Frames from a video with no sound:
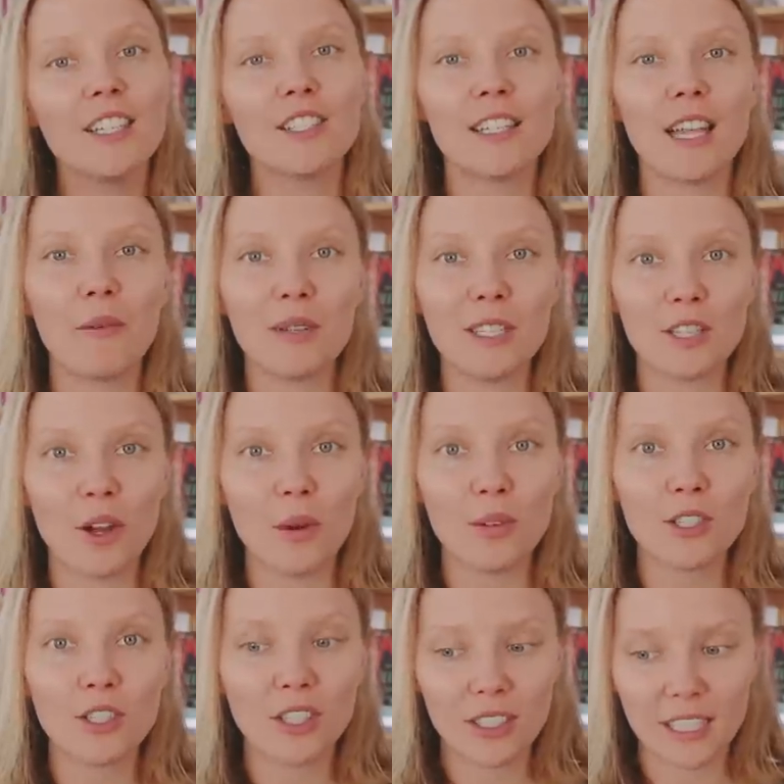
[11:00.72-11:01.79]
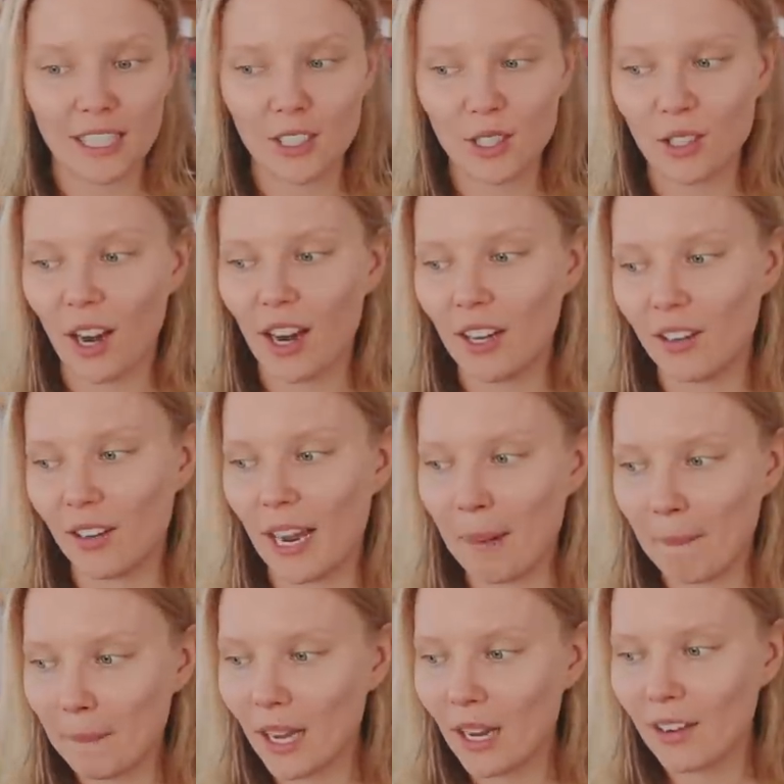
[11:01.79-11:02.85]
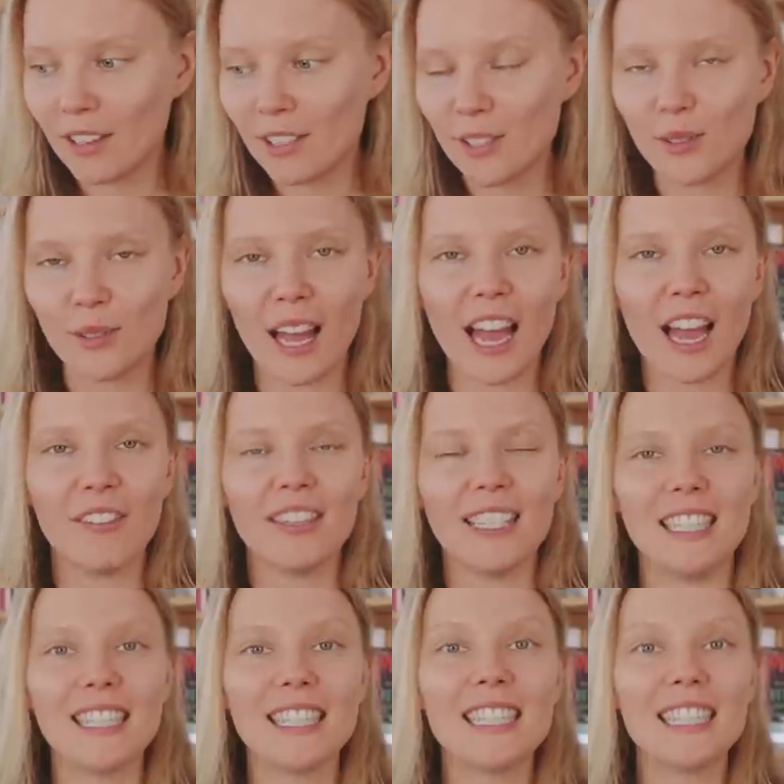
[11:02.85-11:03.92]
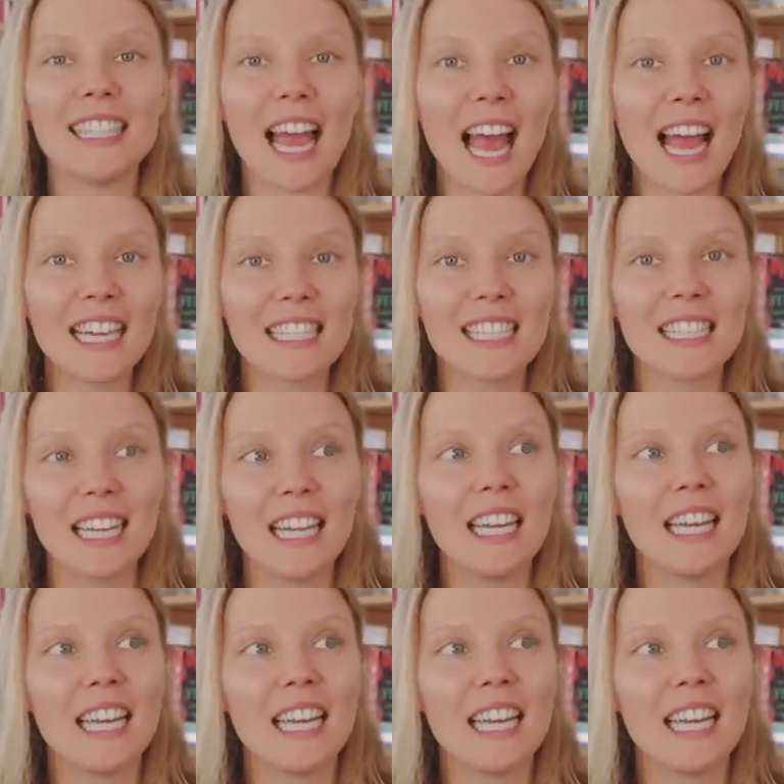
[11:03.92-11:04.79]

so that we don't turn into our grandparents who have these stacks